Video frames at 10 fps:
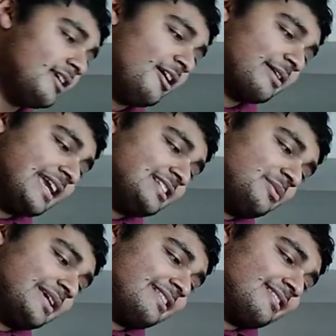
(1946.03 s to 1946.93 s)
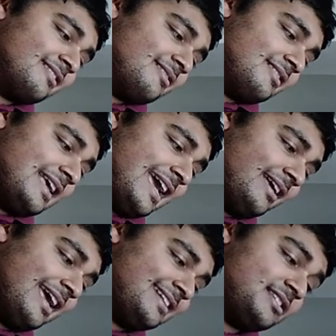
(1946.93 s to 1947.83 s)
Okay, so we get that
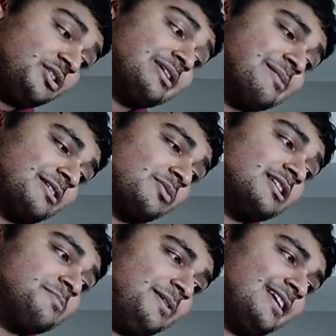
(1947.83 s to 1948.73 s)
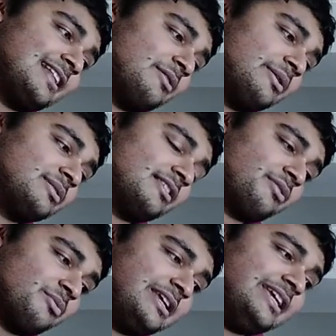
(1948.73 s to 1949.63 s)
s2k plus 1 is bigger than or equal to
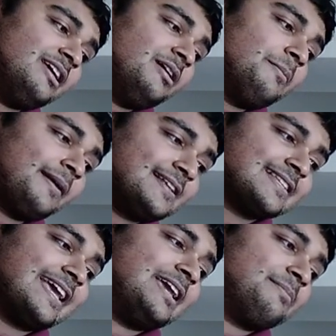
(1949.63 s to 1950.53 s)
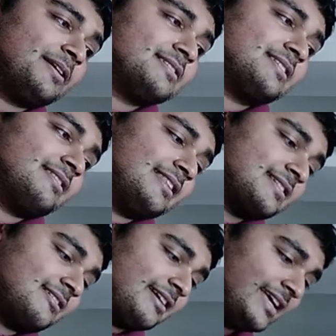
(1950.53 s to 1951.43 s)
3 plus k plus this guy